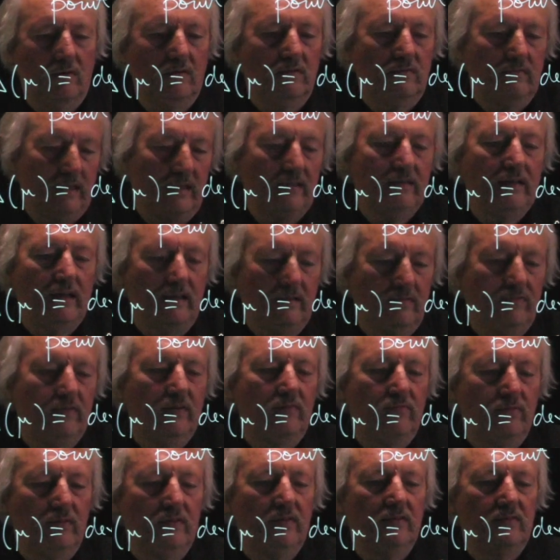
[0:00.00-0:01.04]
and
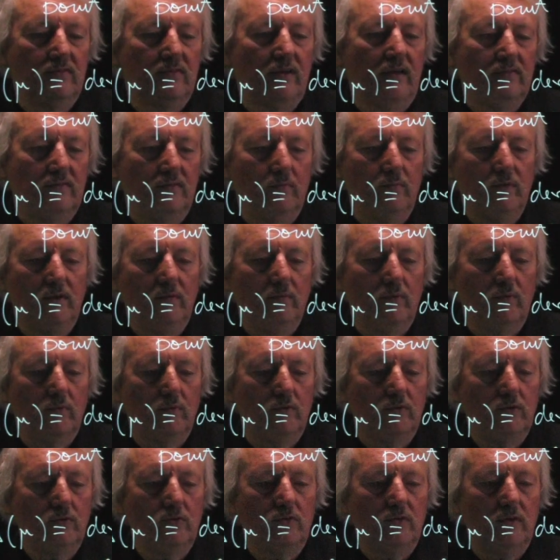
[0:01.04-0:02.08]
in this case, the minimum would
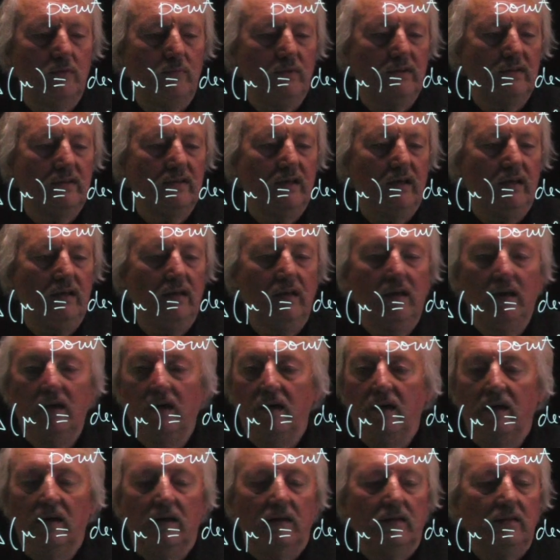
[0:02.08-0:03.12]
usually be attained,
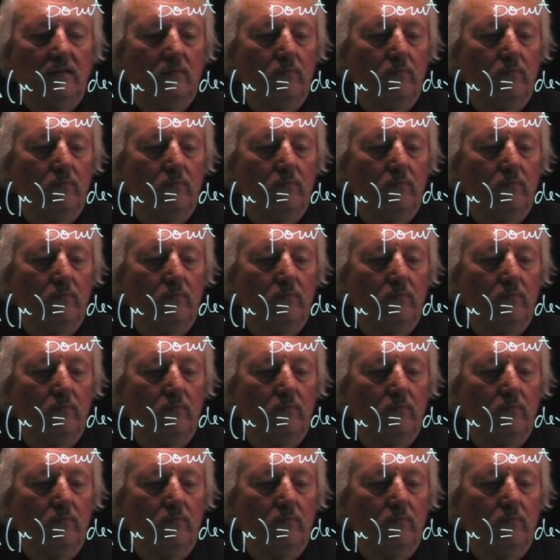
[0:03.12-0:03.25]
the